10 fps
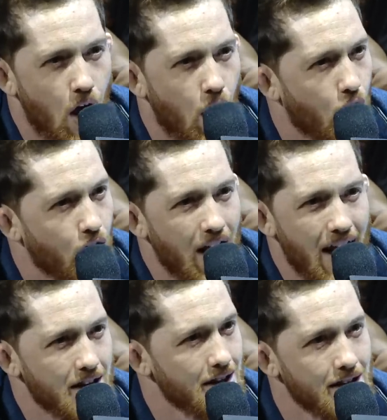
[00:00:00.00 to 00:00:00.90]
are
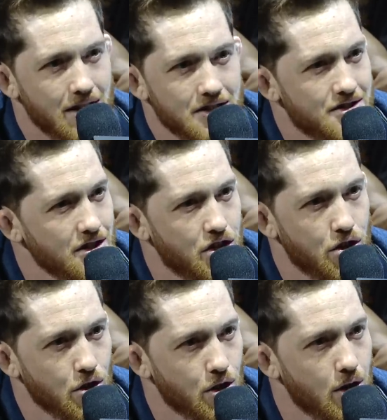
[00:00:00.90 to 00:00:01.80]
an
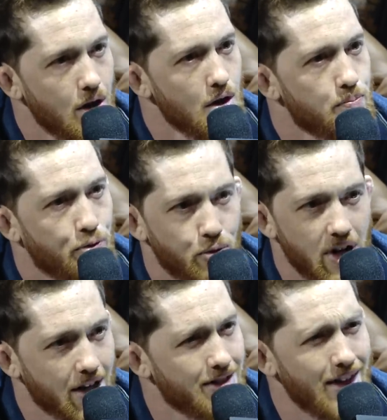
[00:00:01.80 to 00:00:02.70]
insecure
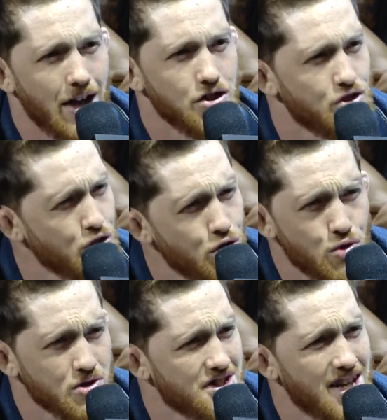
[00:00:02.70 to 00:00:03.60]
that
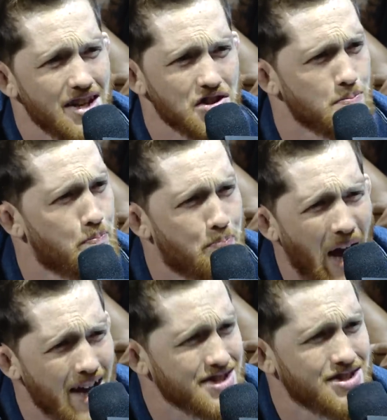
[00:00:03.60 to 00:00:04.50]
used his
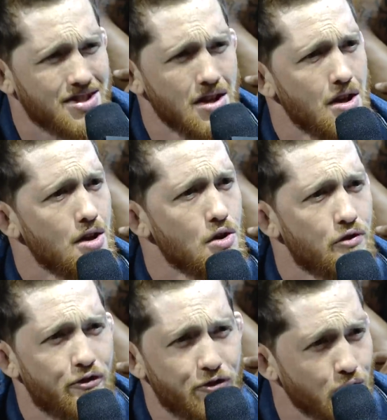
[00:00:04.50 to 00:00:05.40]
best
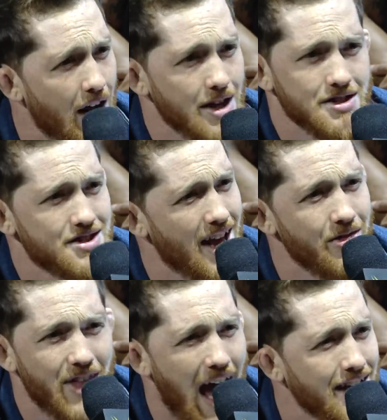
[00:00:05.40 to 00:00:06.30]
friends,
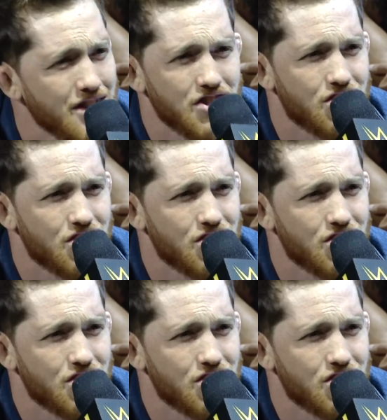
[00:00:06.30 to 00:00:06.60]
and that is